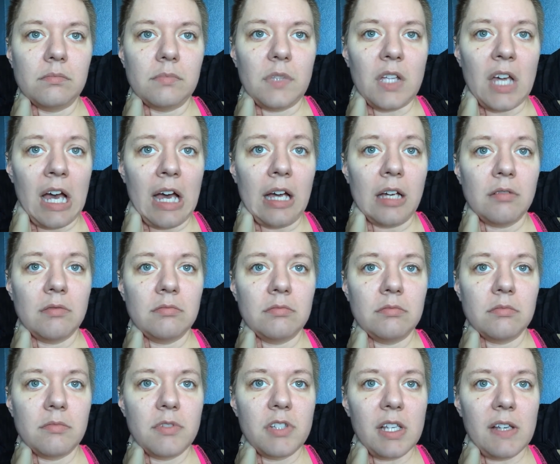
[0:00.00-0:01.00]
yeah,
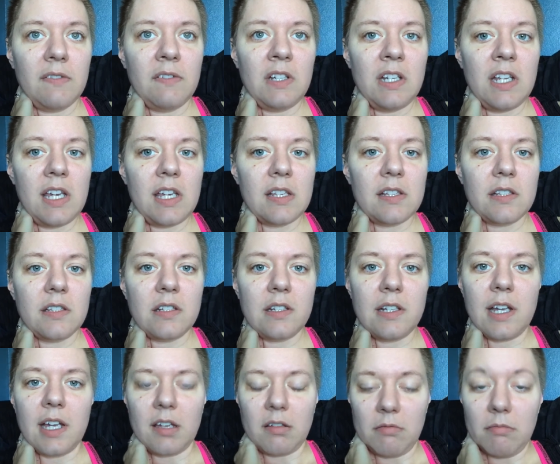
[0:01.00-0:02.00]
7 days
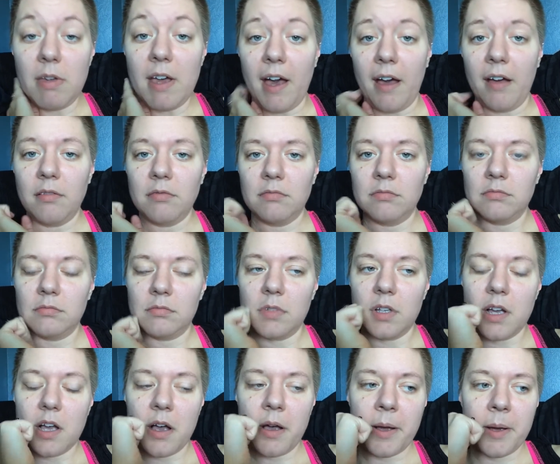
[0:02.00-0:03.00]
today, yeah.
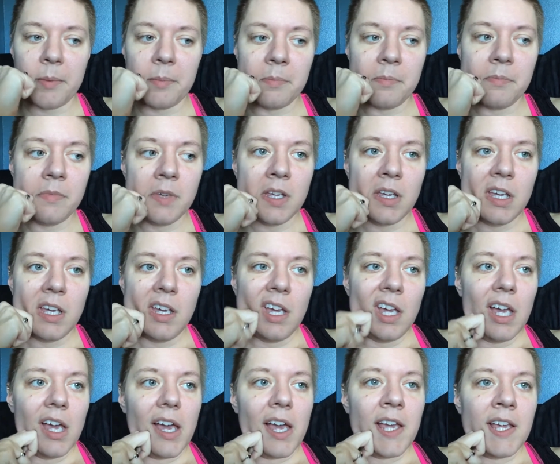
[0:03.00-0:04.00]

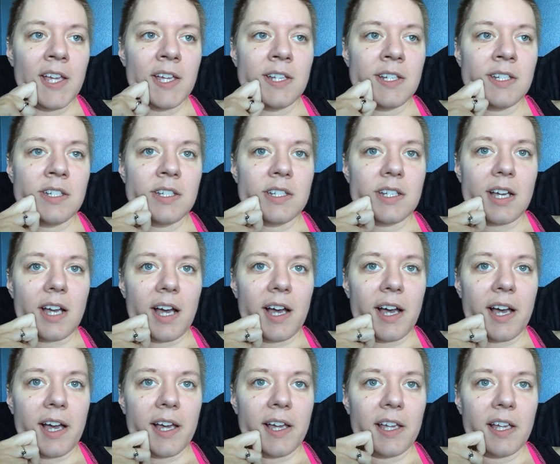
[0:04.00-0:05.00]
And
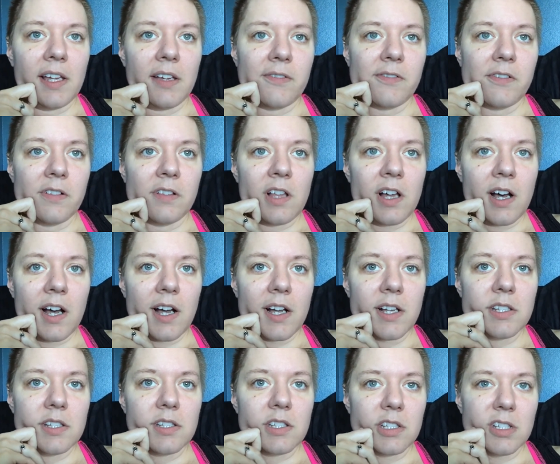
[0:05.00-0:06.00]
I have
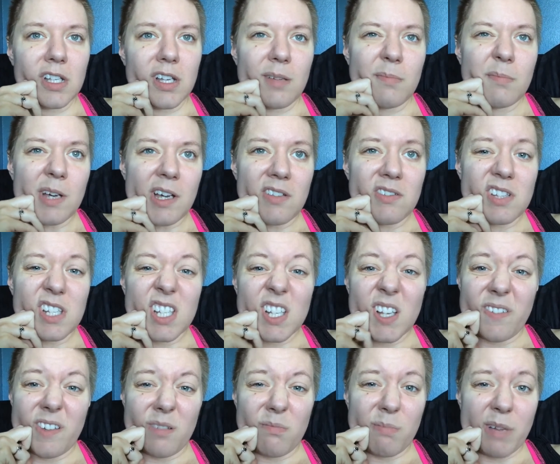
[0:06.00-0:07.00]
lost about
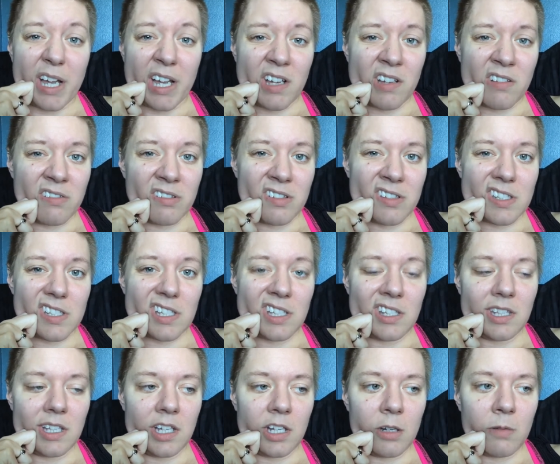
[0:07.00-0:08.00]
7 pounds
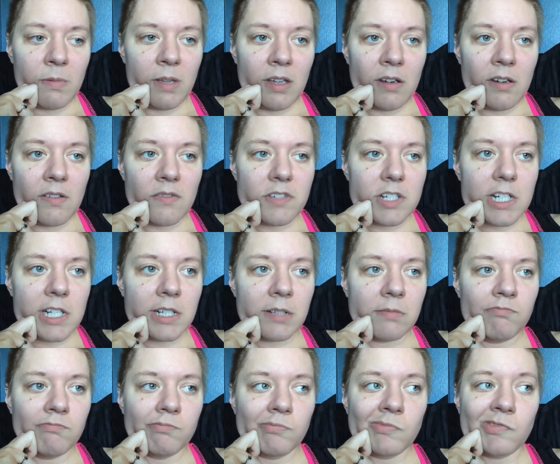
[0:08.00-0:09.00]
in that amount of
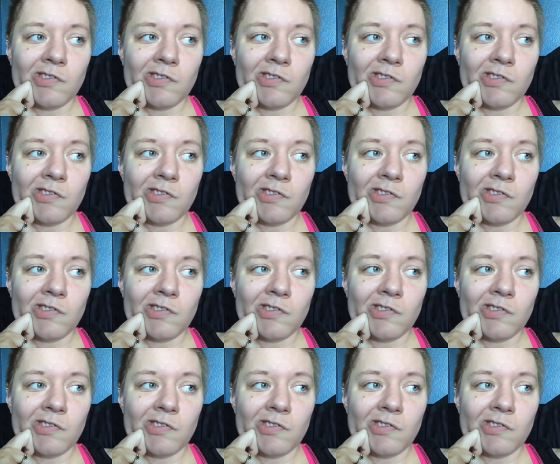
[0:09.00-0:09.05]
time.